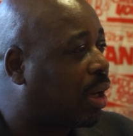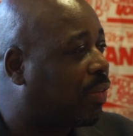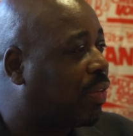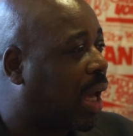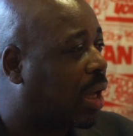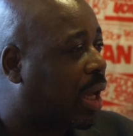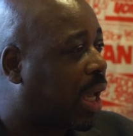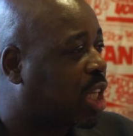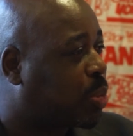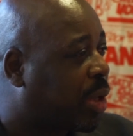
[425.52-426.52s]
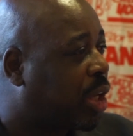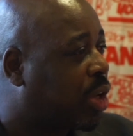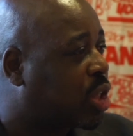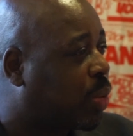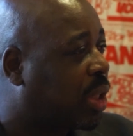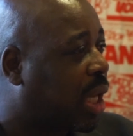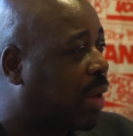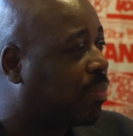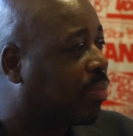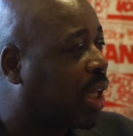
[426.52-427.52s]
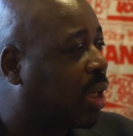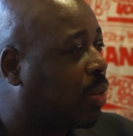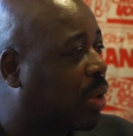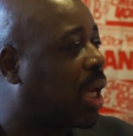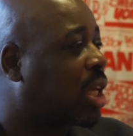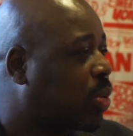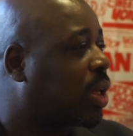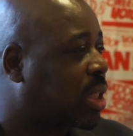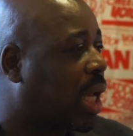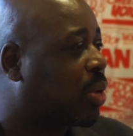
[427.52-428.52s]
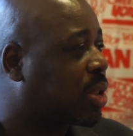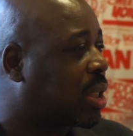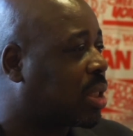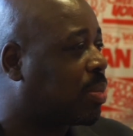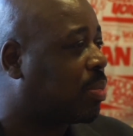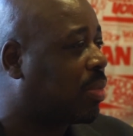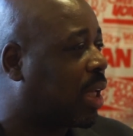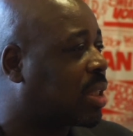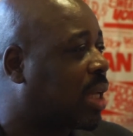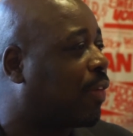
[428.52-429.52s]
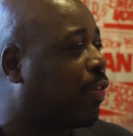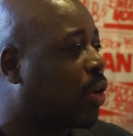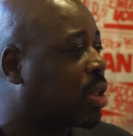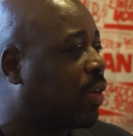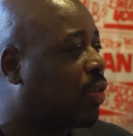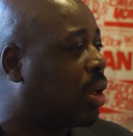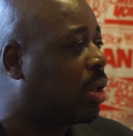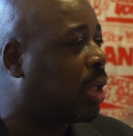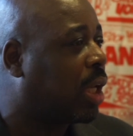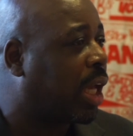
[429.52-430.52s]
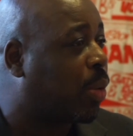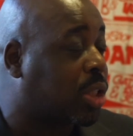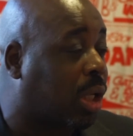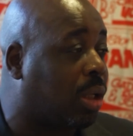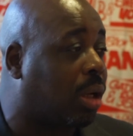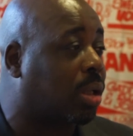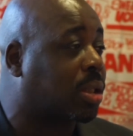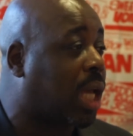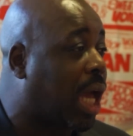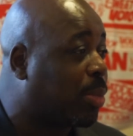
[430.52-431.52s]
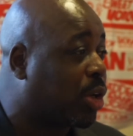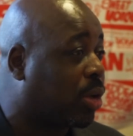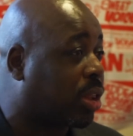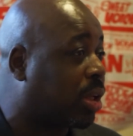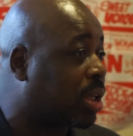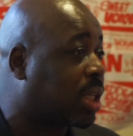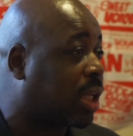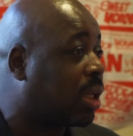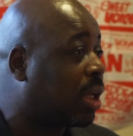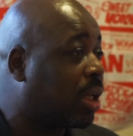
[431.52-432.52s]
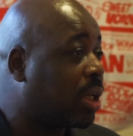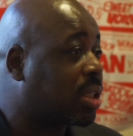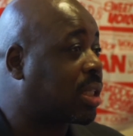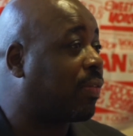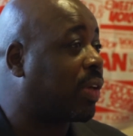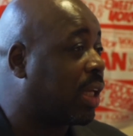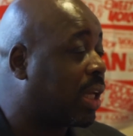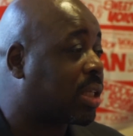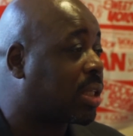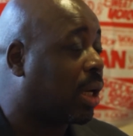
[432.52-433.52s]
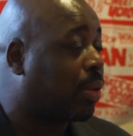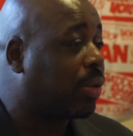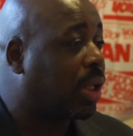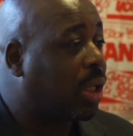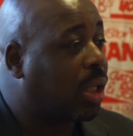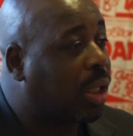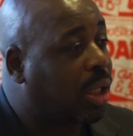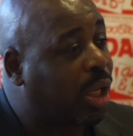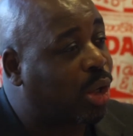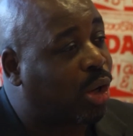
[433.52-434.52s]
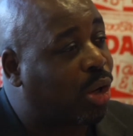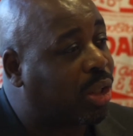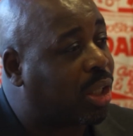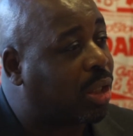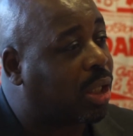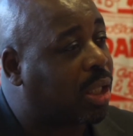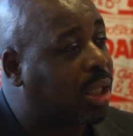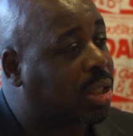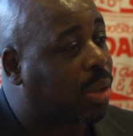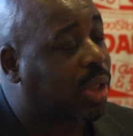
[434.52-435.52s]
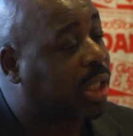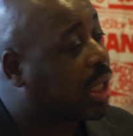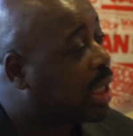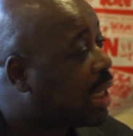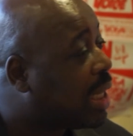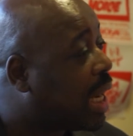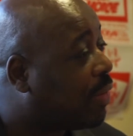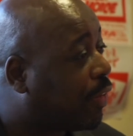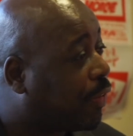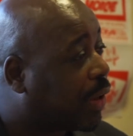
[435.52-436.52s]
of that experience with them. Well, that's what the sound system is like for us. Even though it was a long time ago, 37 years now, you know, you something you never